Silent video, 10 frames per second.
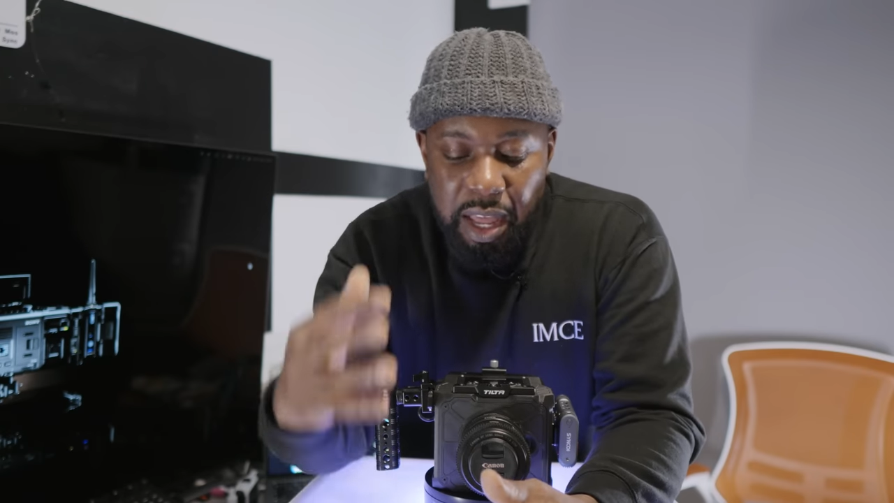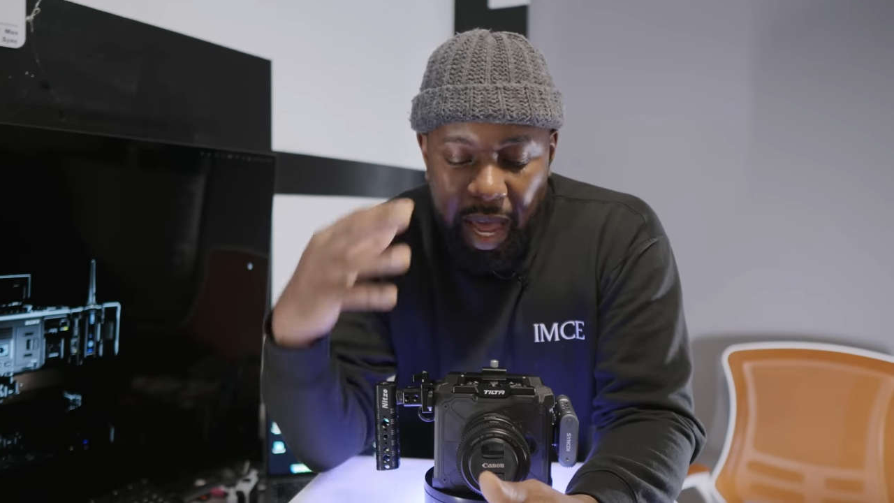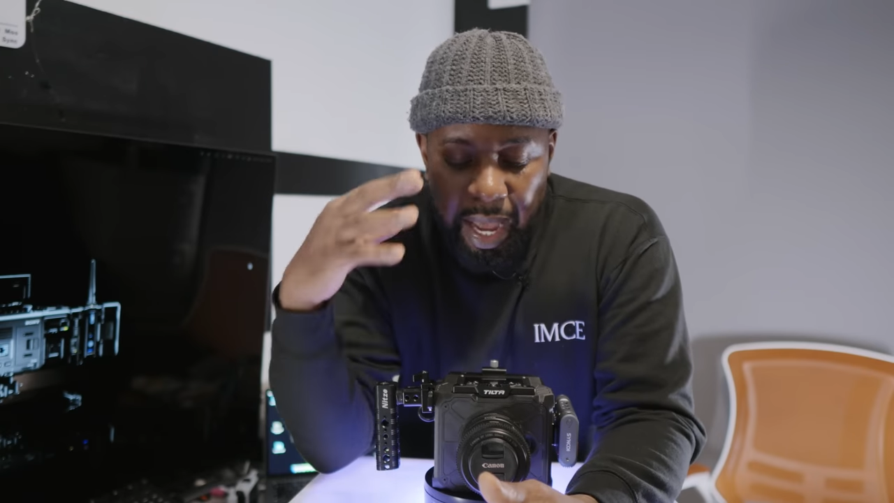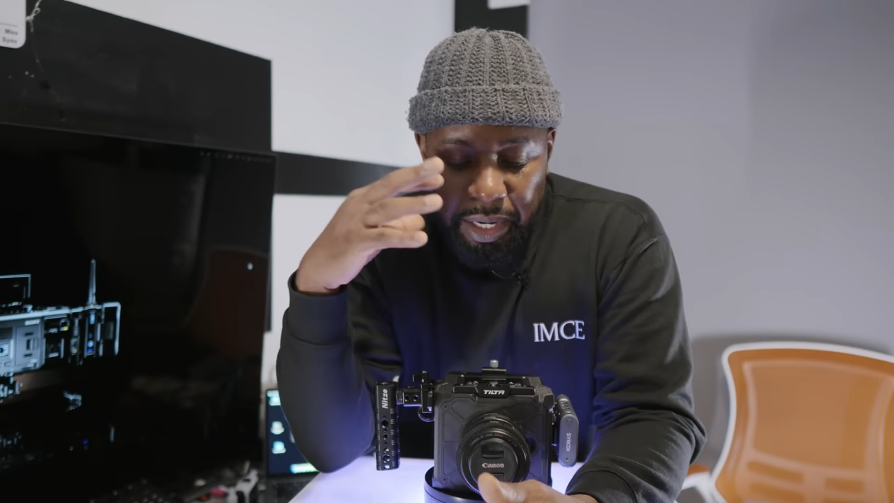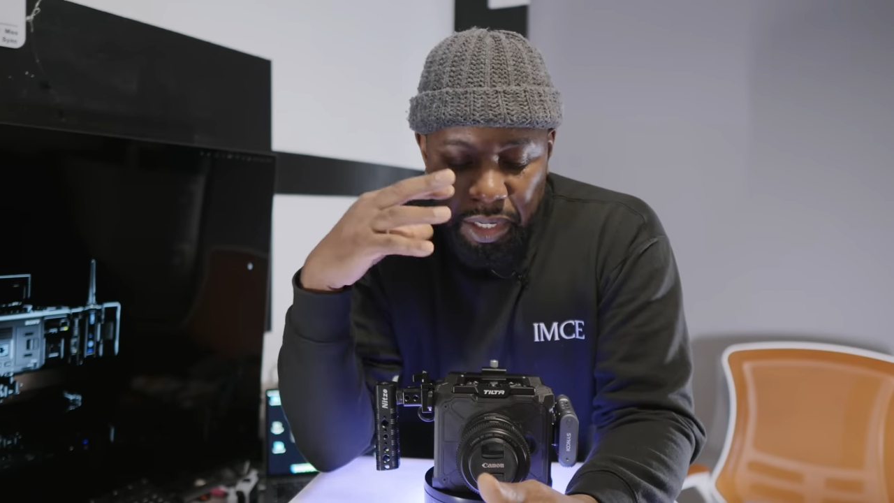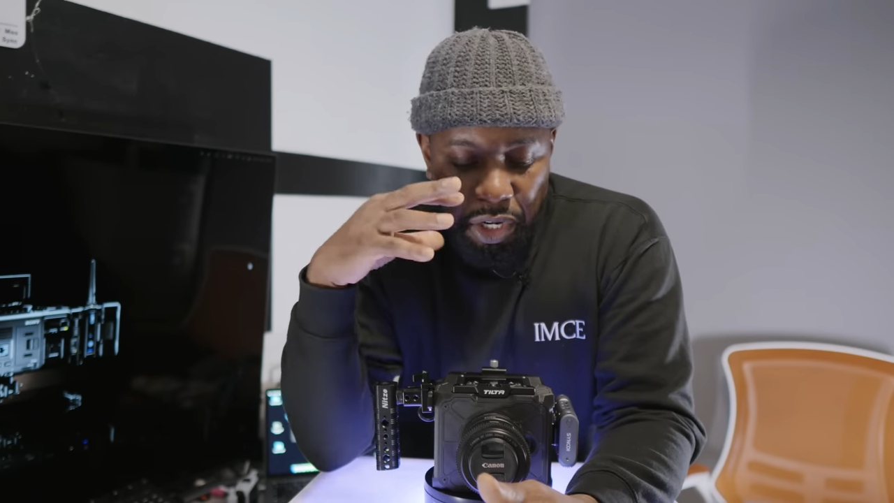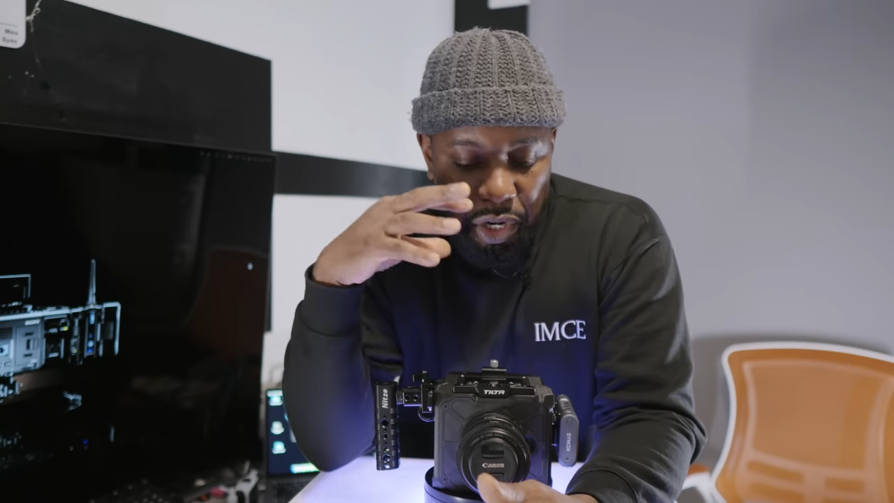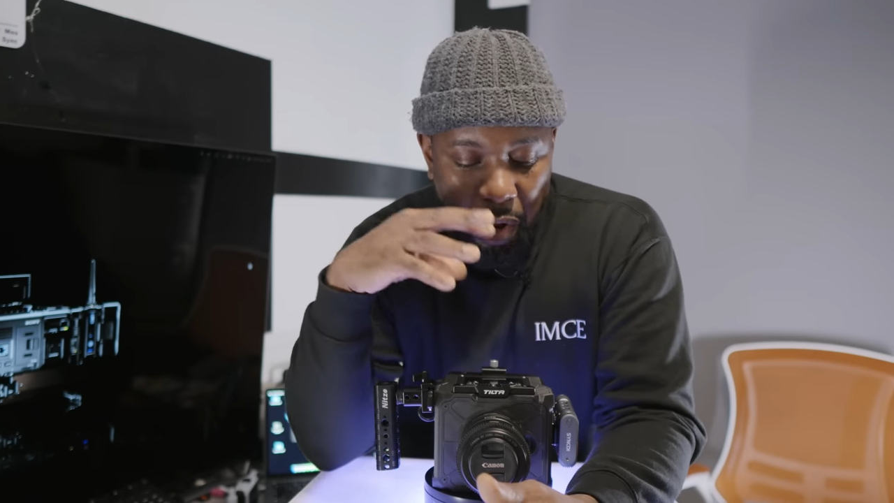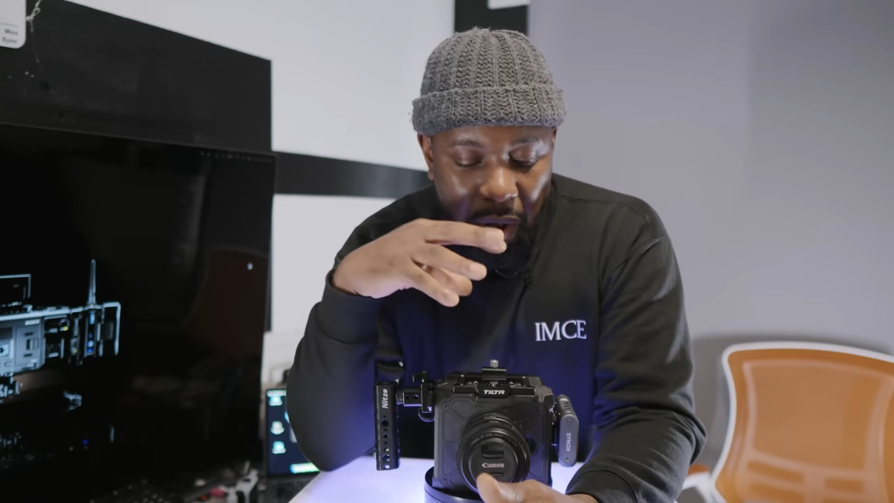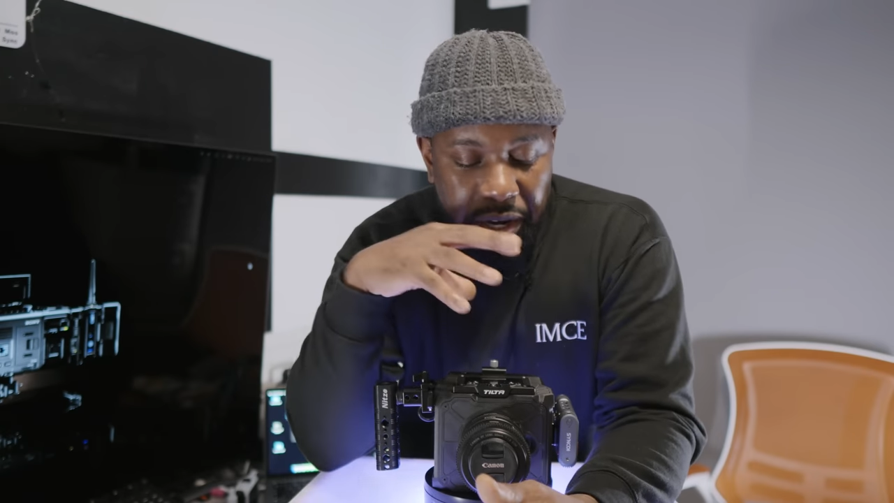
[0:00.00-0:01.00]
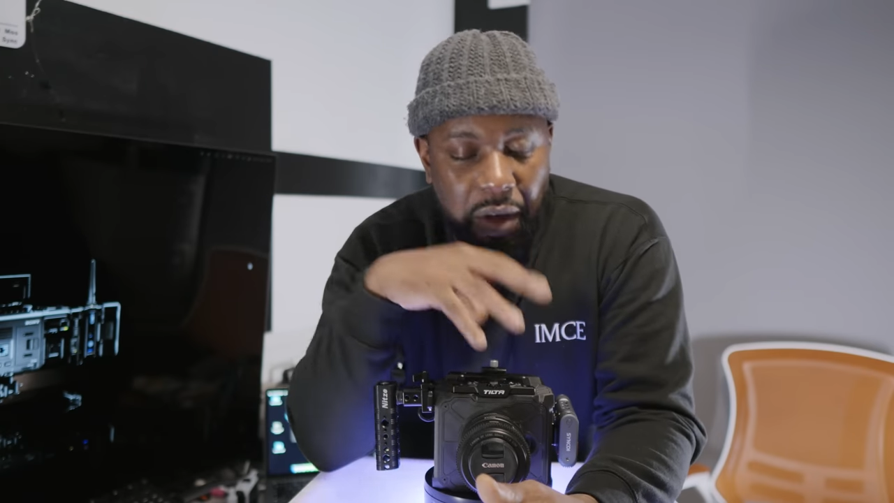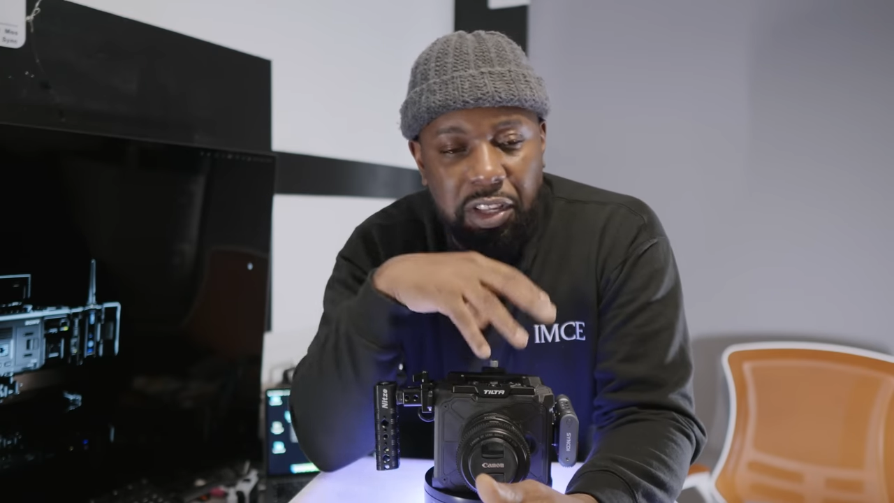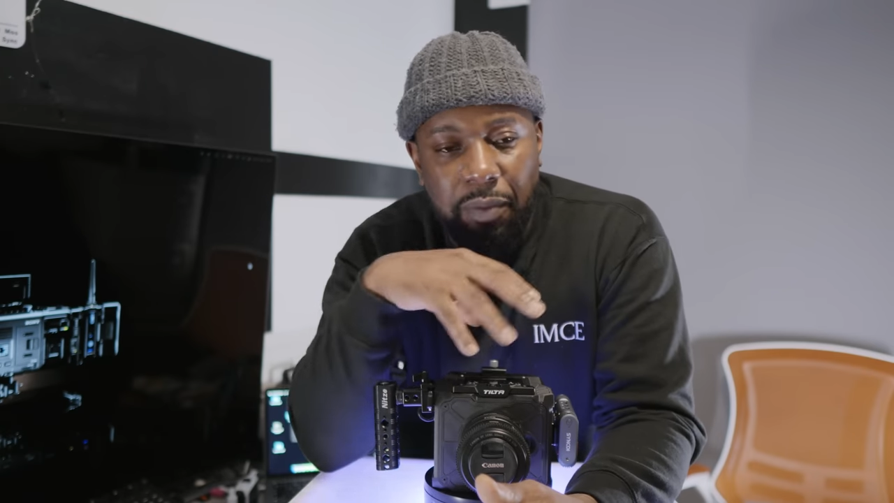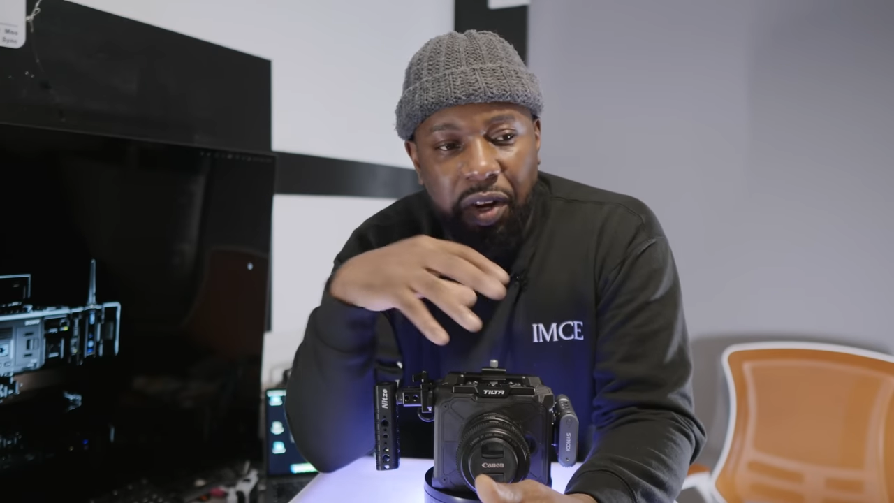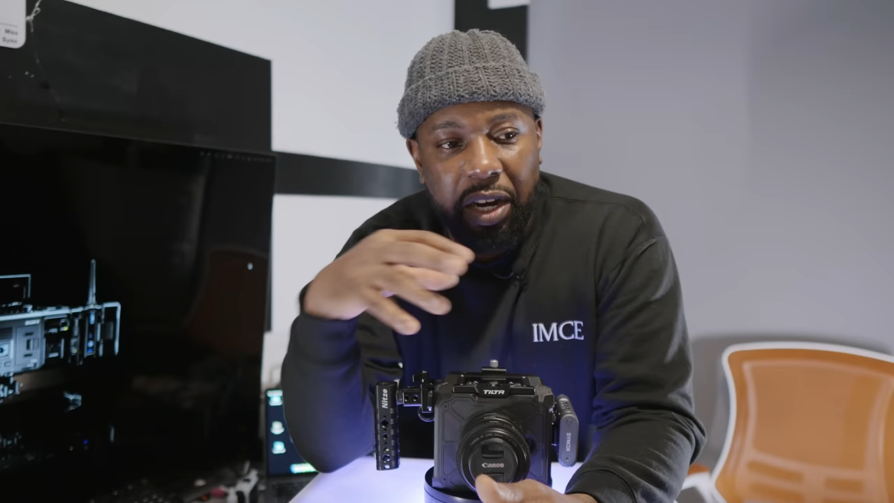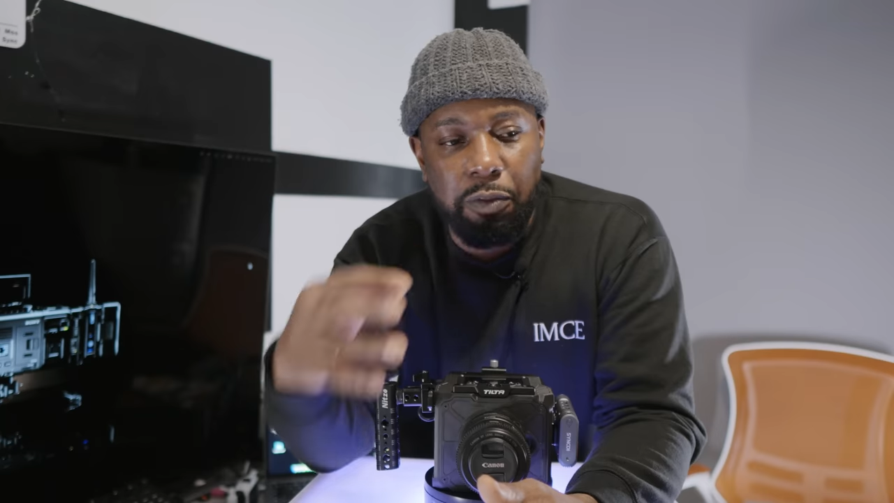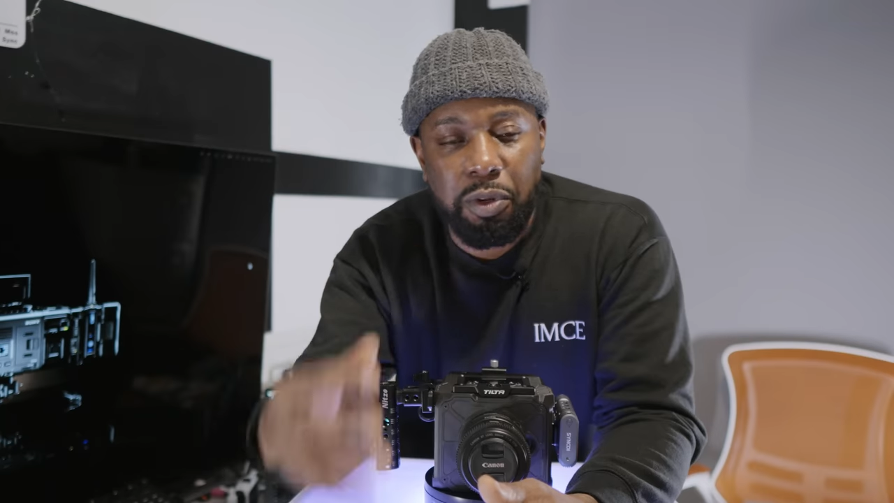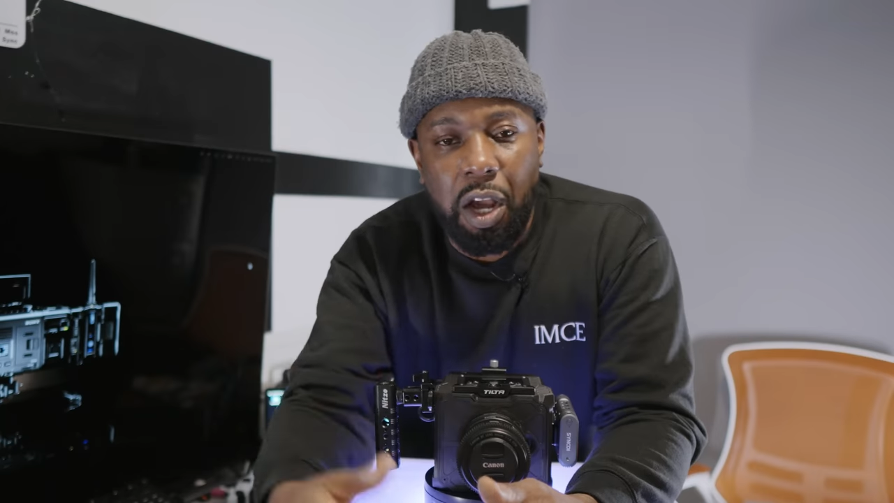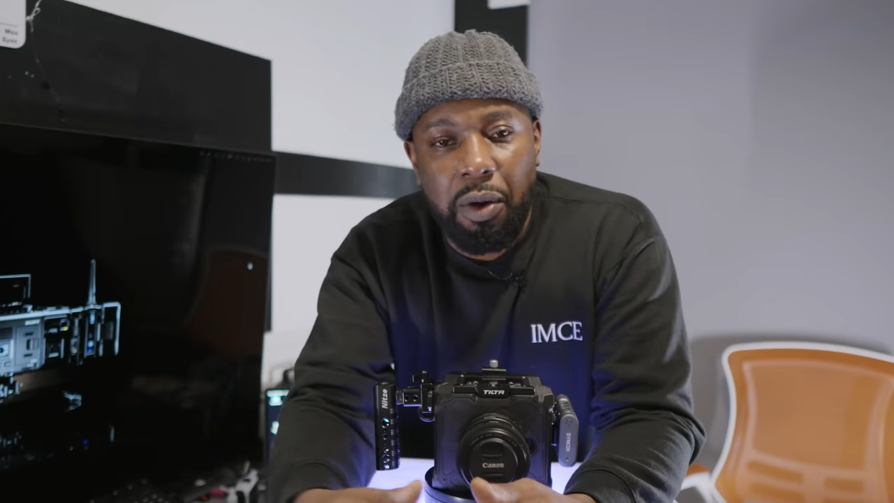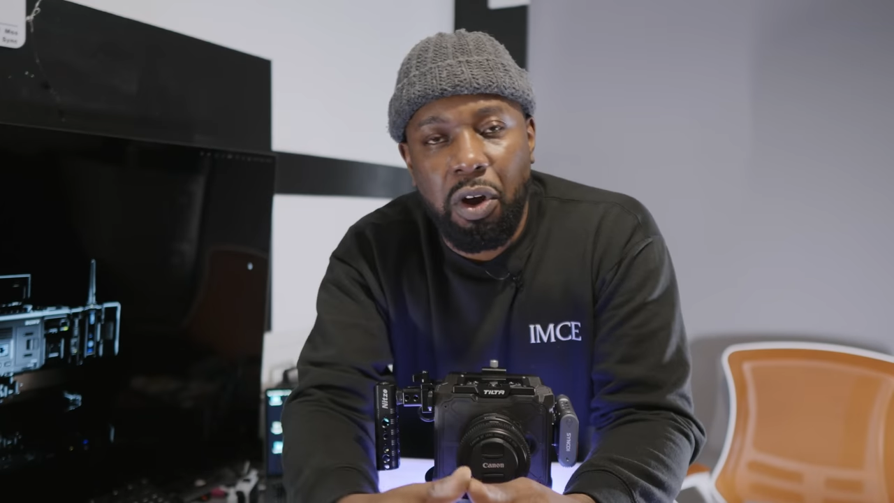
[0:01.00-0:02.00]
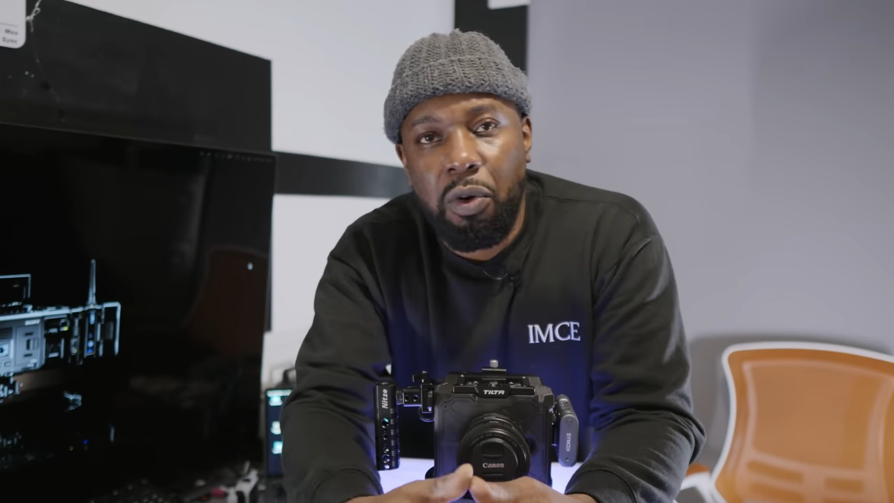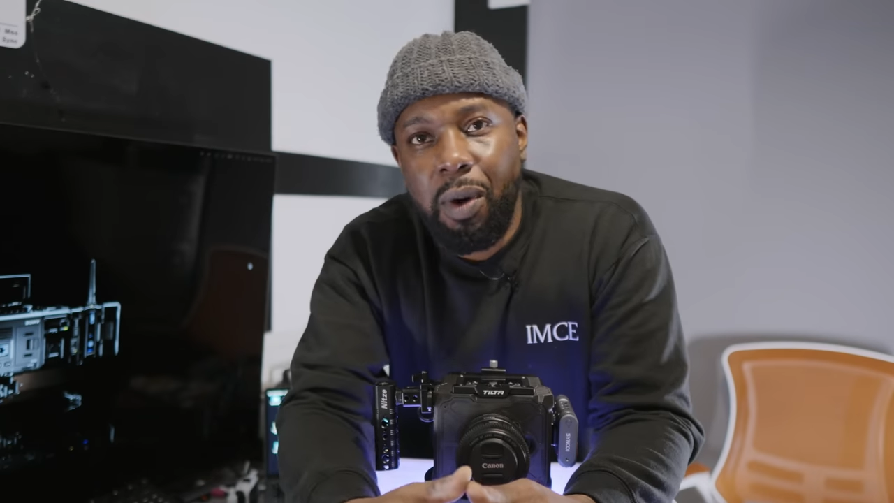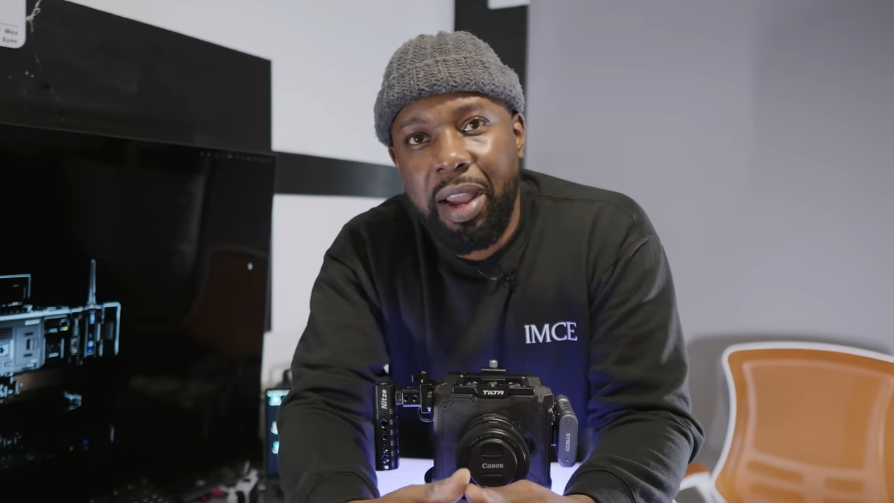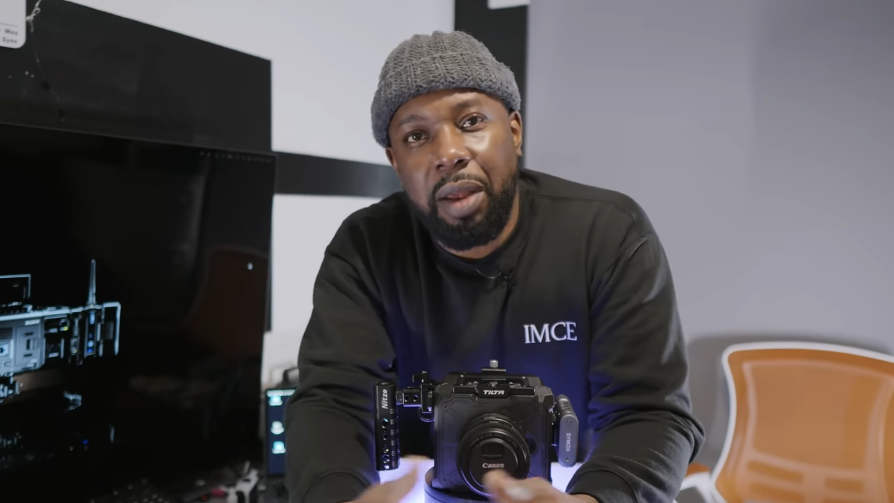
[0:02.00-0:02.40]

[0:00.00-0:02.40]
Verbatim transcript: And you know, I know something like this would go a long way.